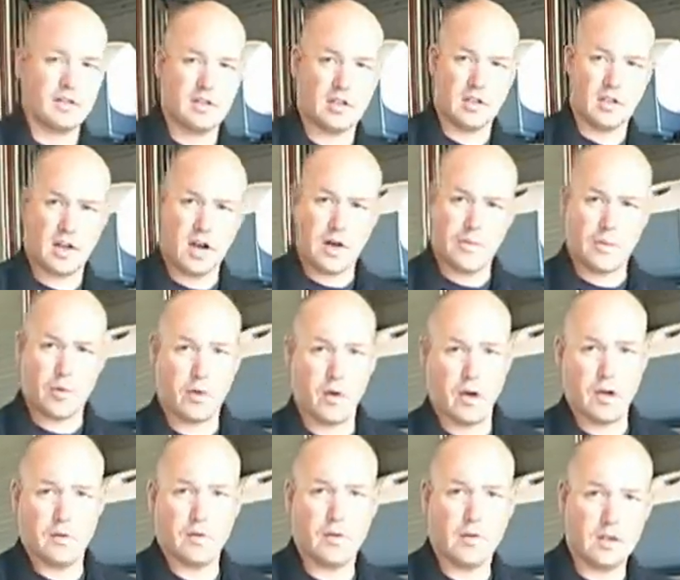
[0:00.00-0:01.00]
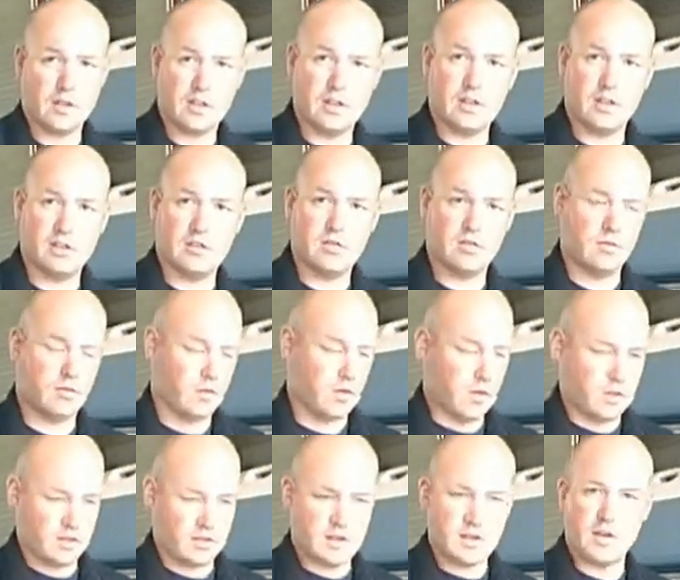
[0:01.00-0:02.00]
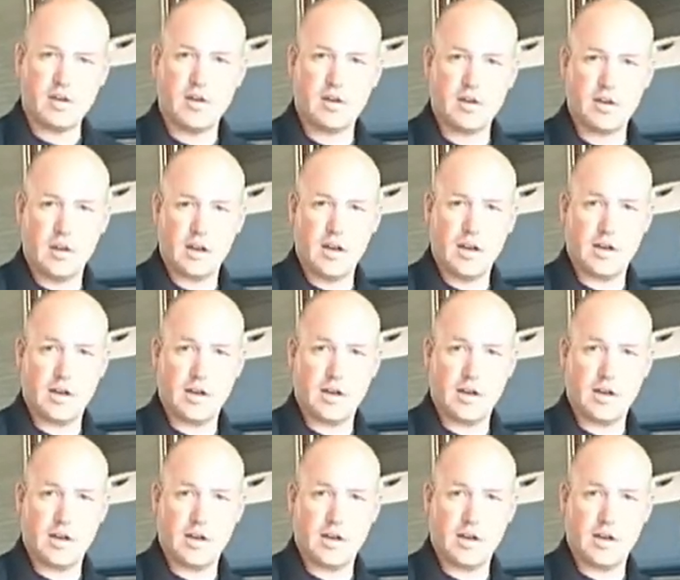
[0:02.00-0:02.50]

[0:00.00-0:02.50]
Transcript: it's going to operate when it's sitting on your